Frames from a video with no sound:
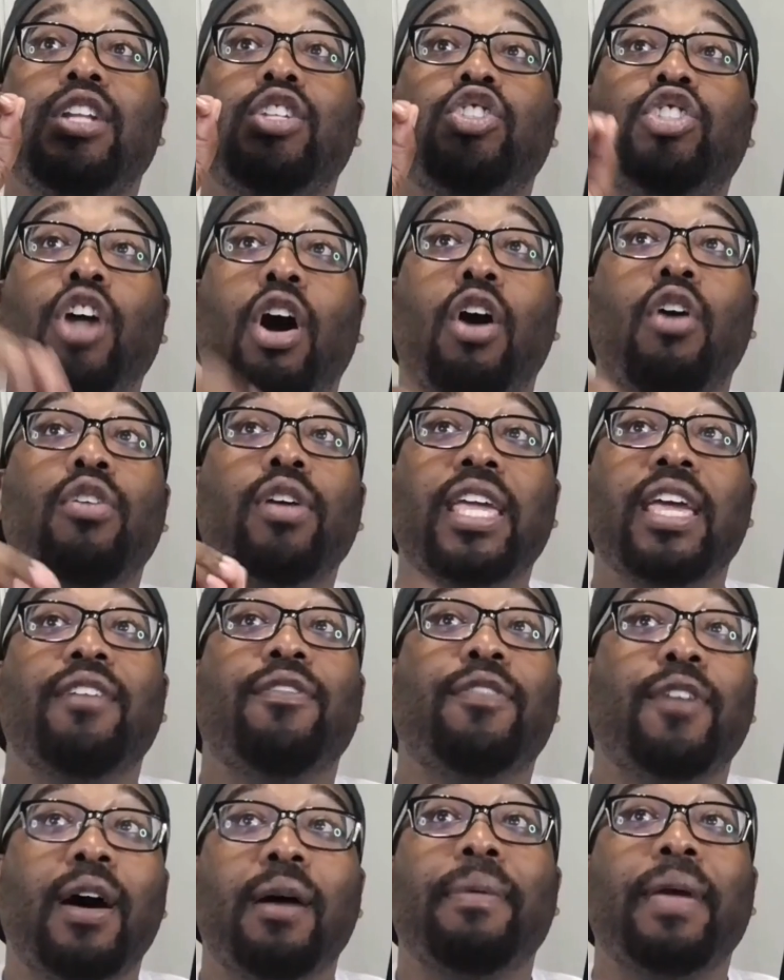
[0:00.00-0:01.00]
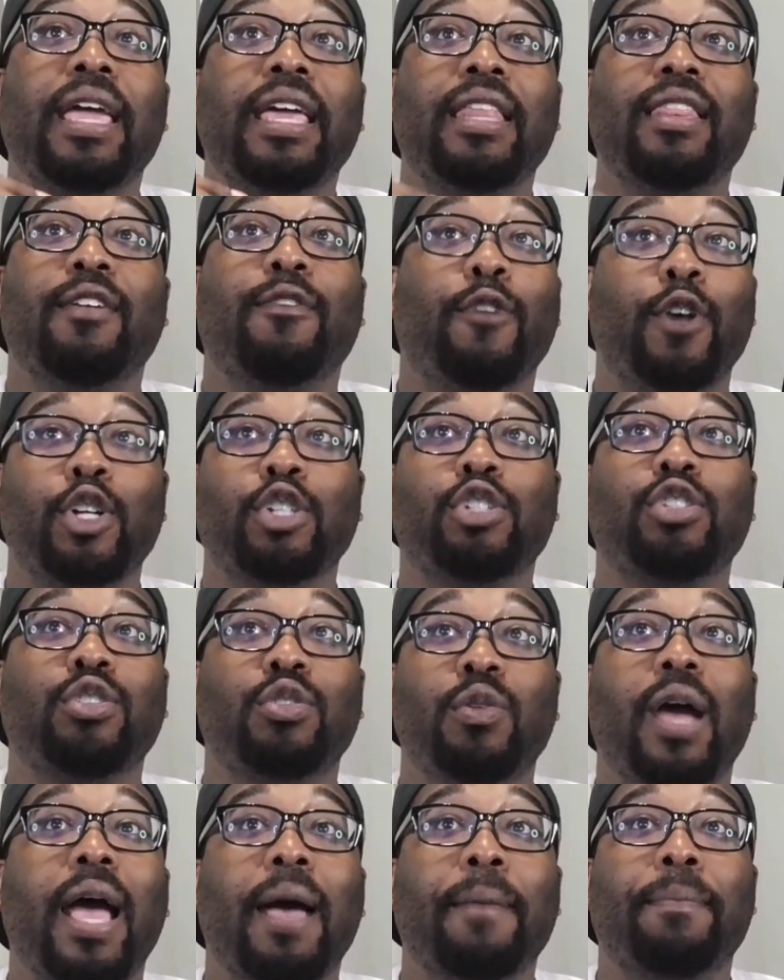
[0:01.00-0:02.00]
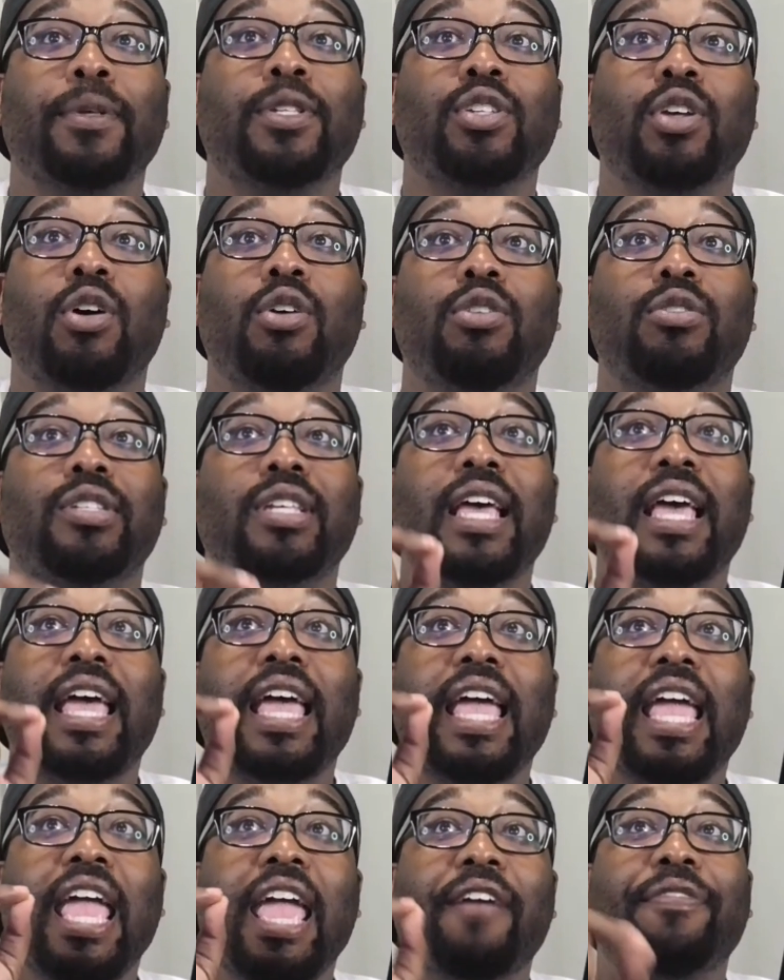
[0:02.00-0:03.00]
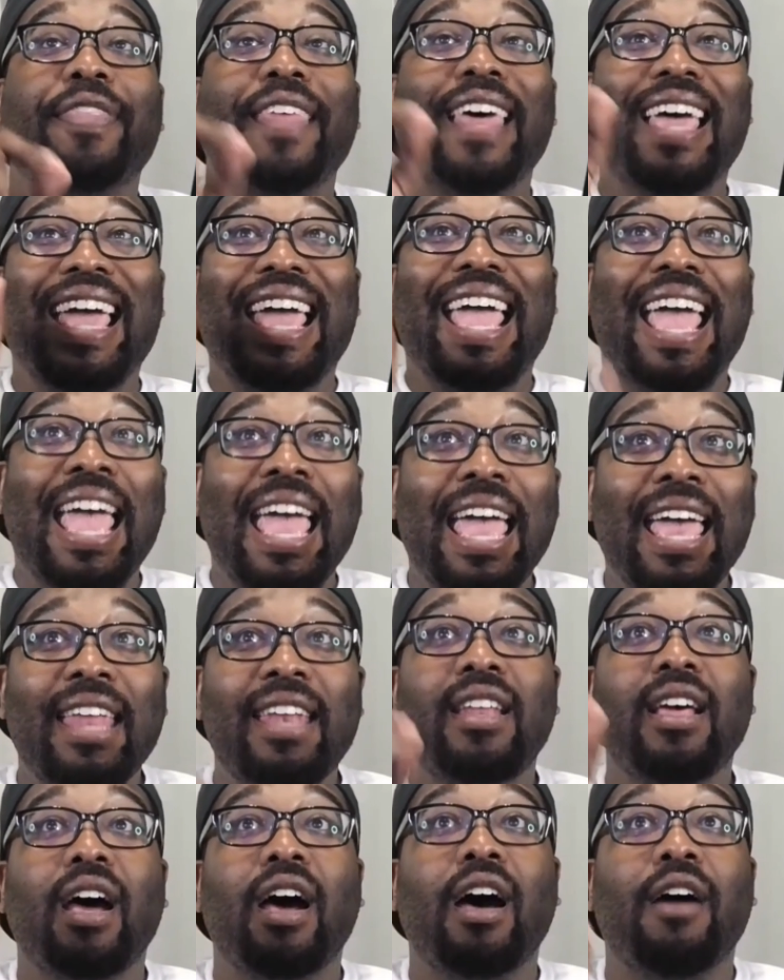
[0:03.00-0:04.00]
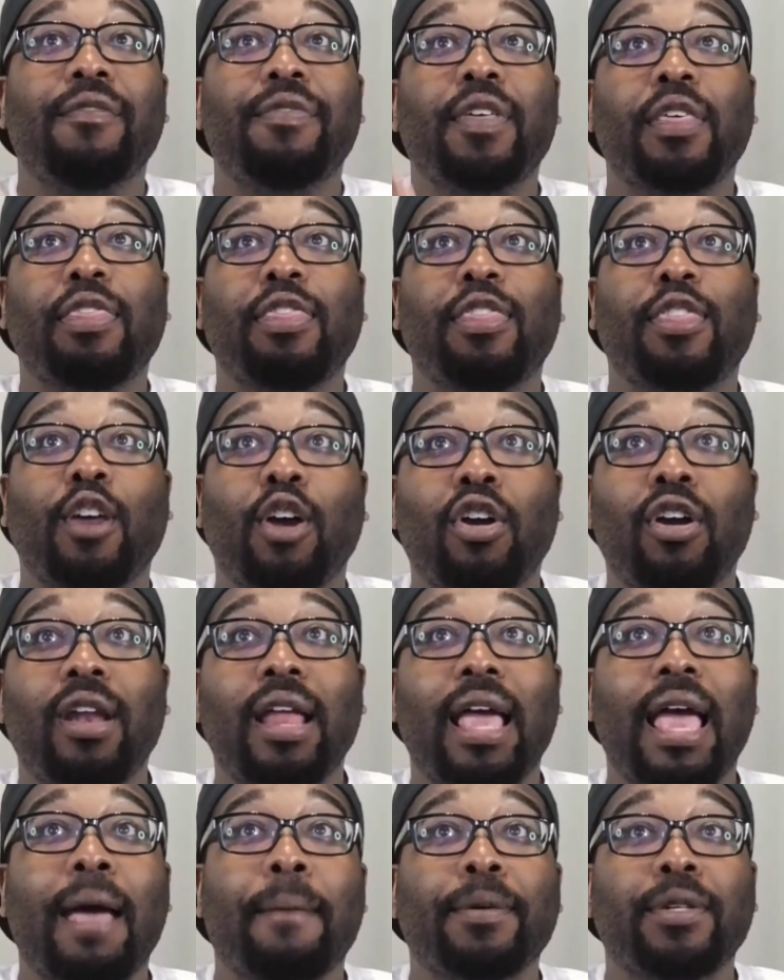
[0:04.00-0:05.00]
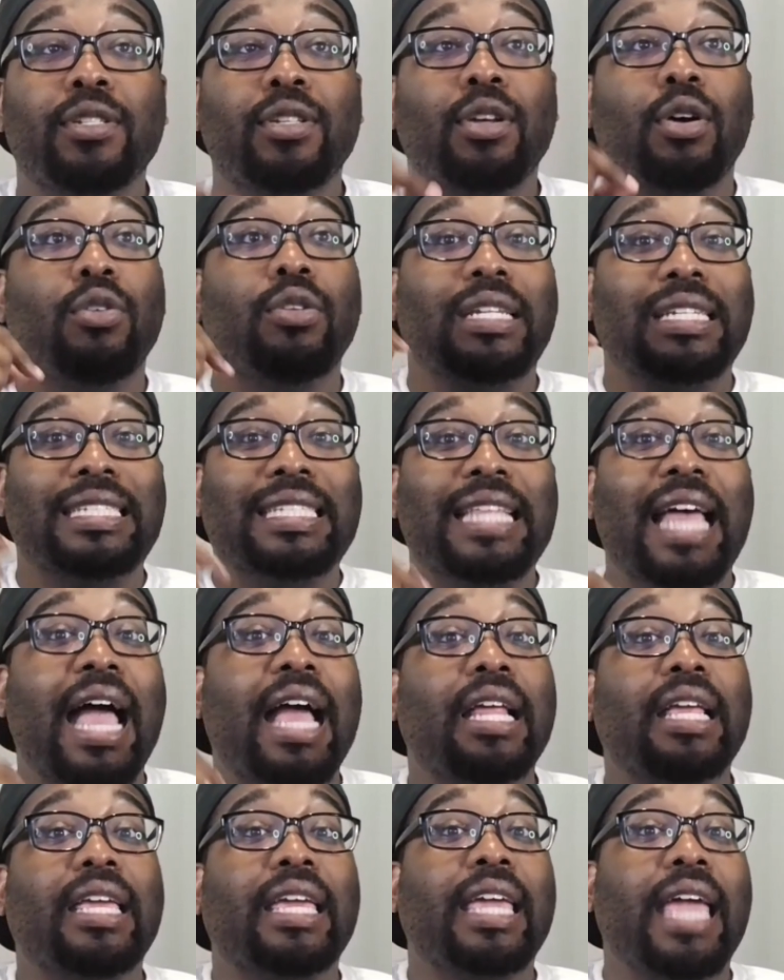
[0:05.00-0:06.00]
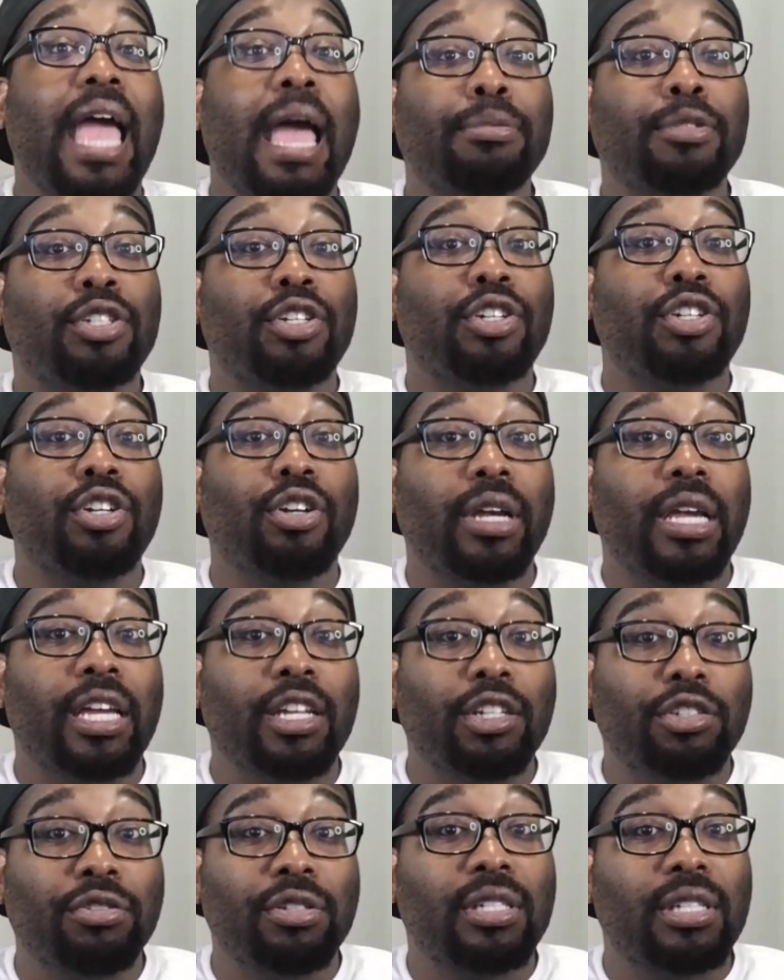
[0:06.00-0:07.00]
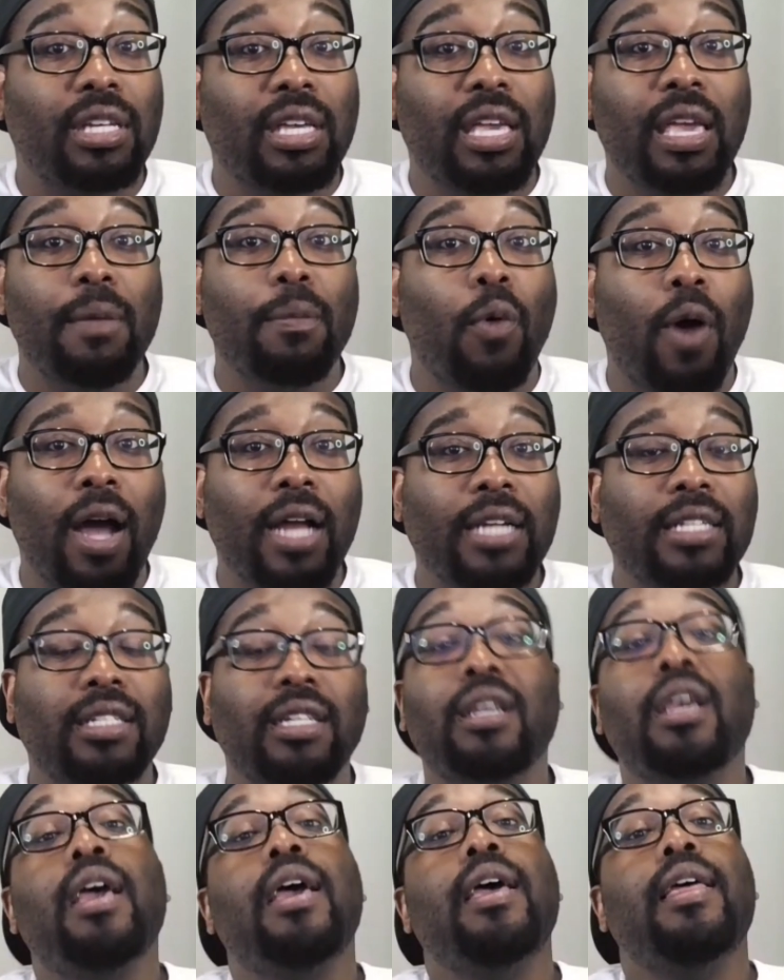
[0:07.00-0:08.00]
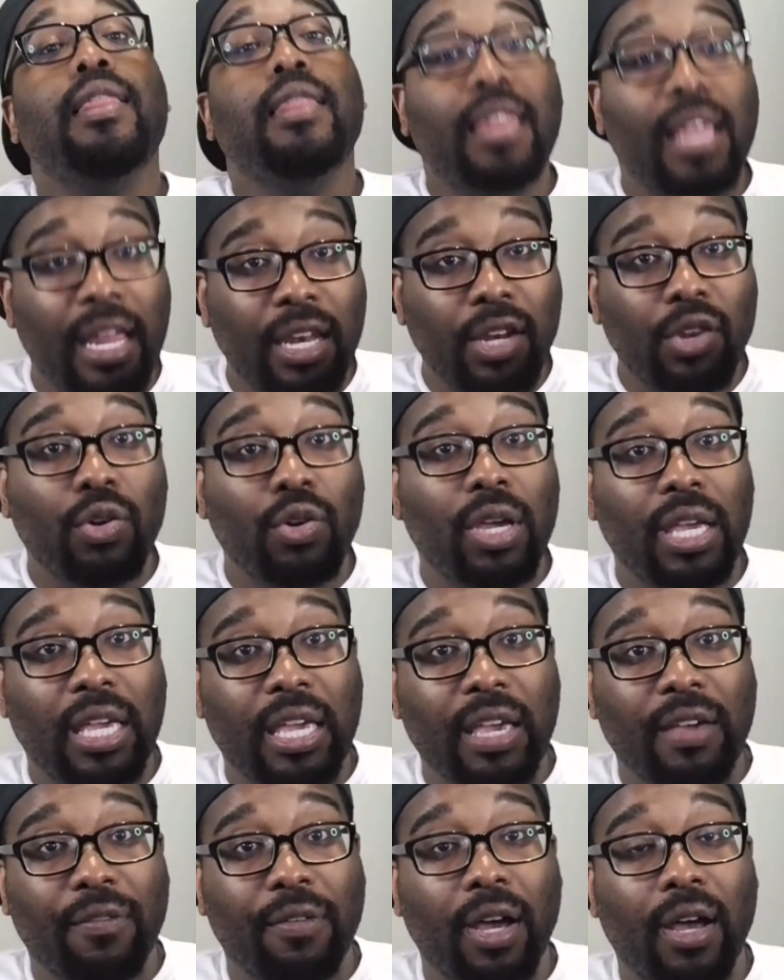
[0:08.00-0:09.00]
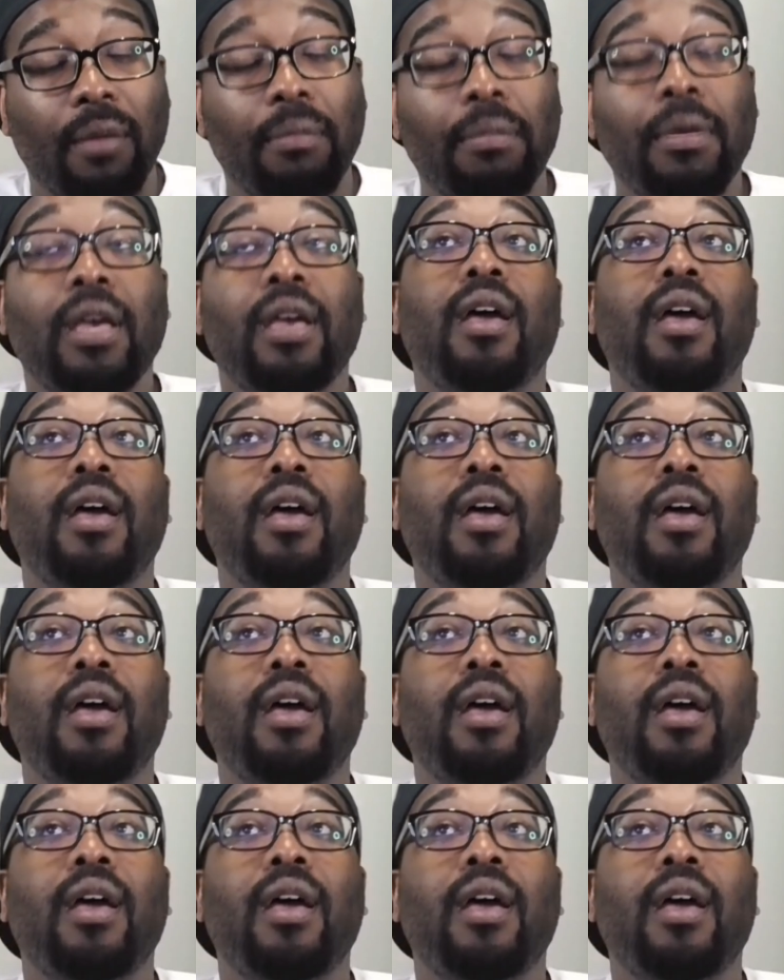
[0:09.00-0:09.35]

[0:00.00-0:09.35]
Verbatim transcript: don't give up in the first two episodes. If the end of the third episode does not capture your interest to keep watching, then you can give up.